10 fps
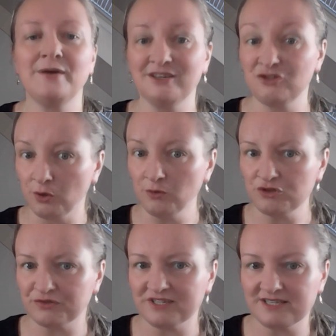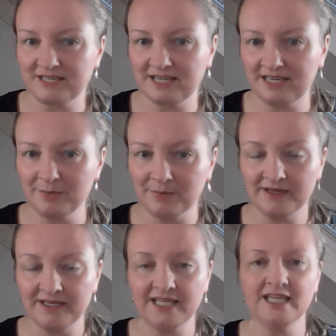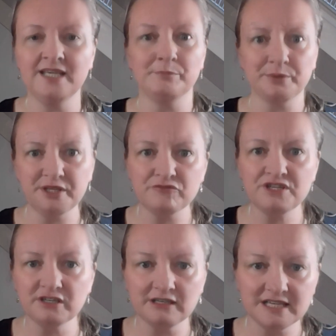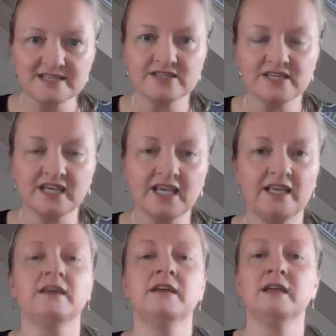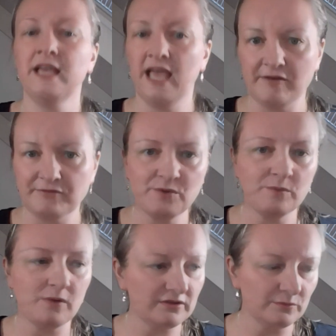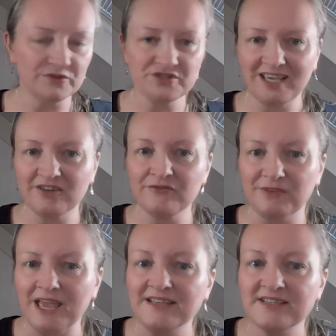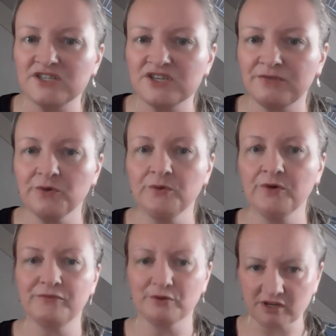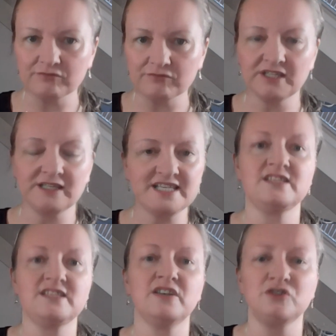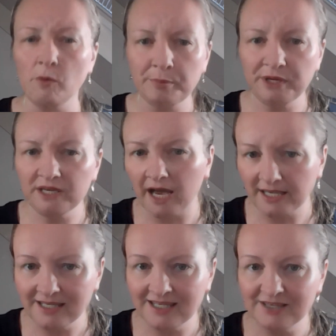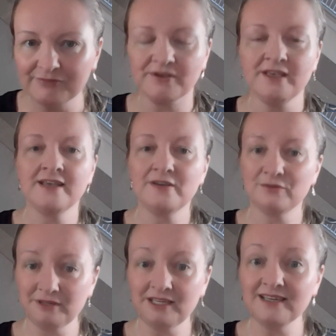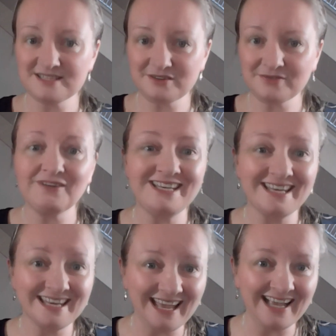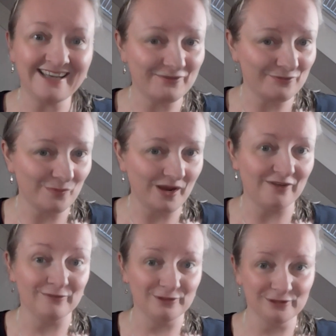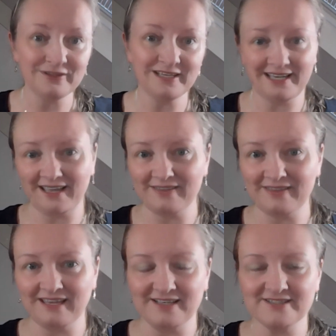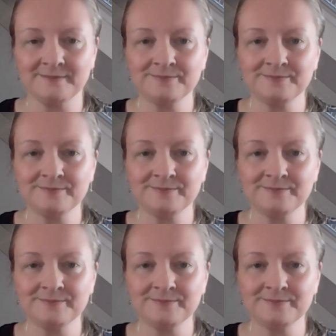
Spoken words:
And don't trust anybody. Be realistic. Everyone will take advantage of you if you're not realistic. Don't be naive. Really, that's a very negative way of looking at things.